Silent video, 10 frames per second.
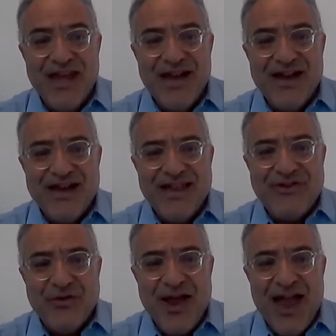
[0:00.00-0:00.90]
that
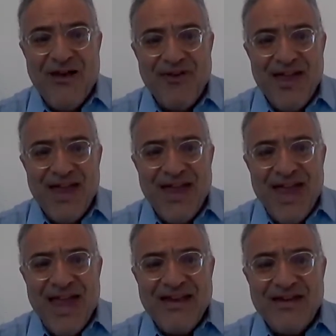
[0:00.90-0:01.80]
you have.
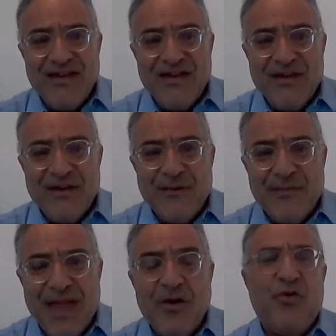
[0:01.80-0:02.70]
And
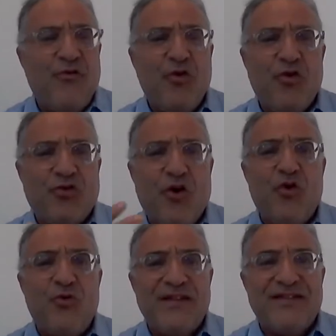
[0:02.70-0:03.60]
of course,
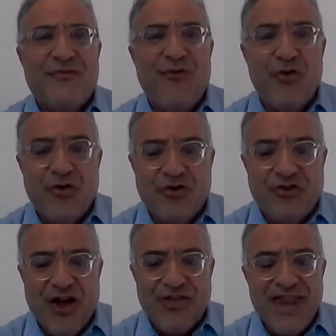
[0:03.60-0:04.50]
always
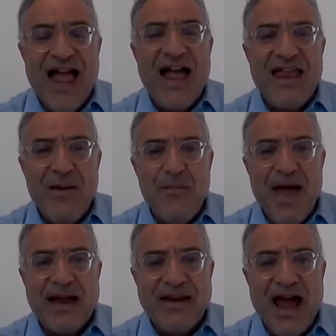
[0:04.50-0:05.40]
focus on the high
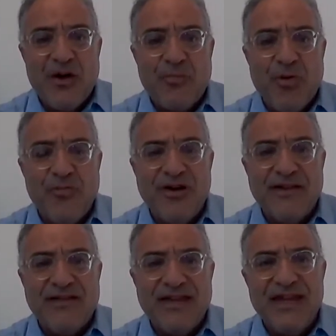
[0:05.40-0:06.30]
impact, high
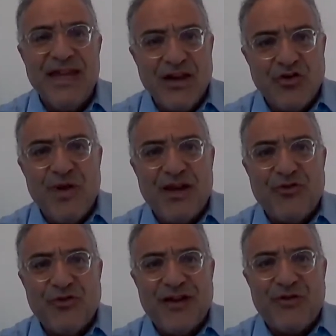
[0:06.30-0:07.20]
probability to make
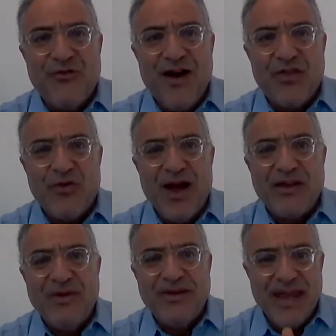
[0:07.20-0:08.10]
sure that you find the
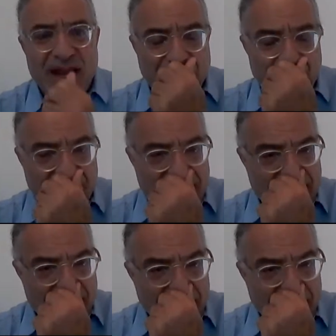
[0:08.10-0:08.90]
right mitigation plan.